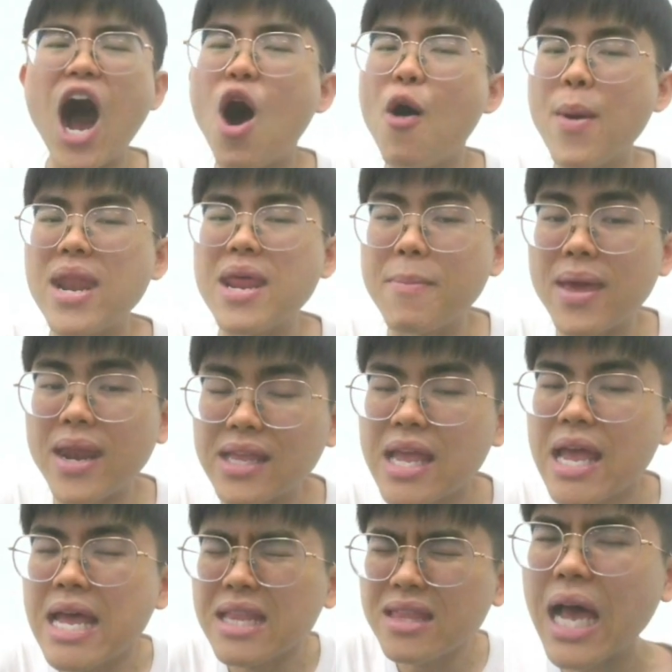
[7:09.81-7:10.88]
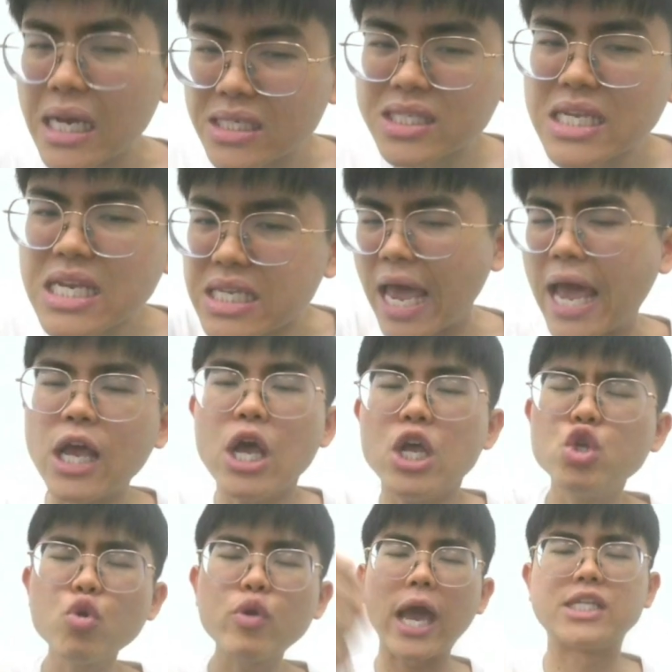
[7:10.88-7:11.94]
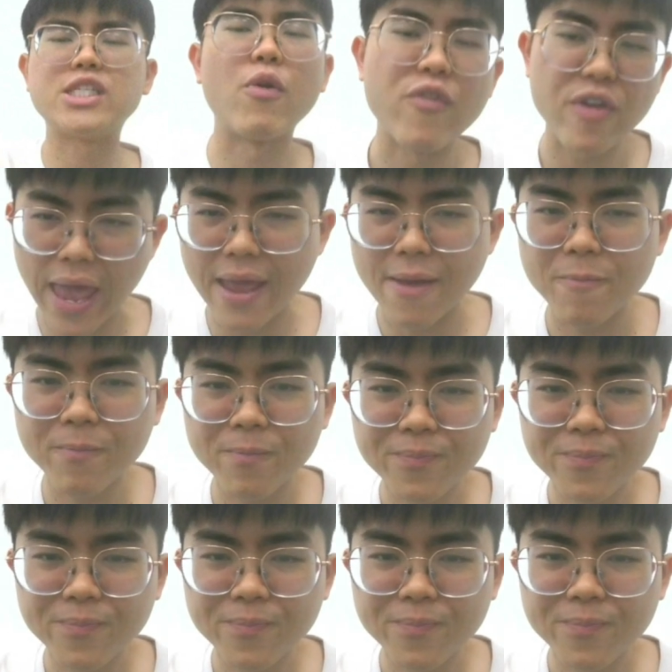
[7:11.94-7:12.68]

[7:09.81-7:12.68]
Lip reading: How many minutes does C take to catch up with A?